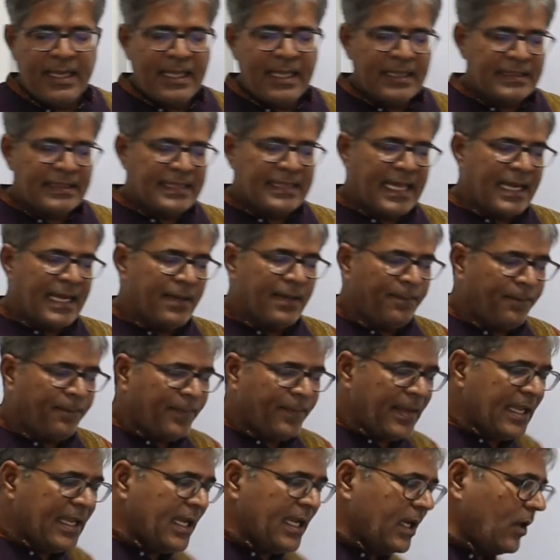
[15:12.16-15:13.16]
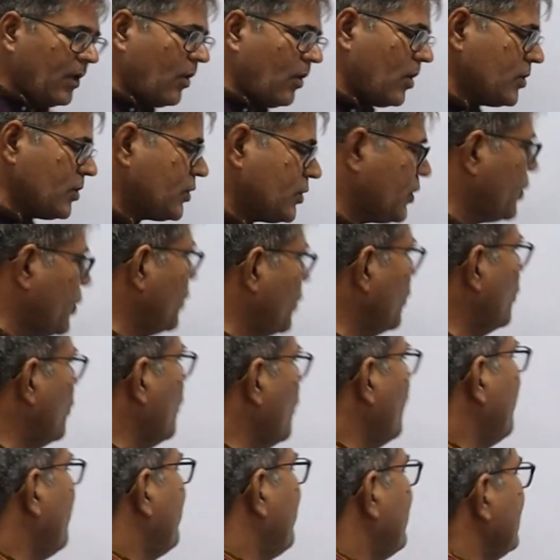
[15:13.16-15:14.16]
then P cross
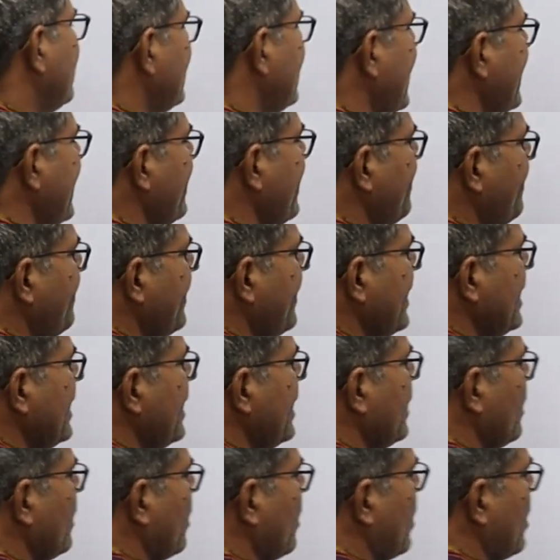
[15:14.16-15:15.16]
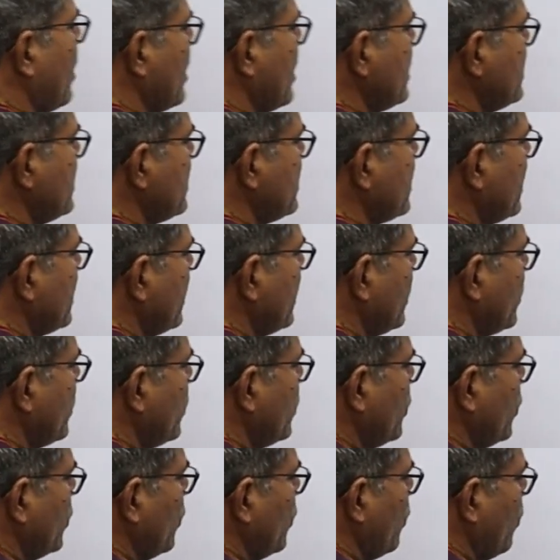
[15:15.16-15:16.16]
Q. Then P cross
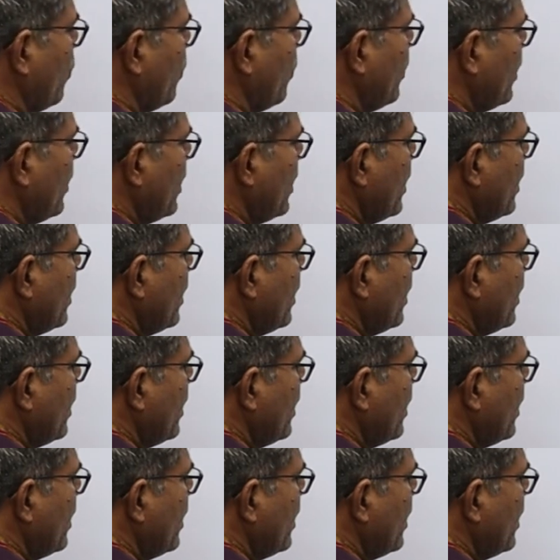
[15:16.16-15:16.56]
Q.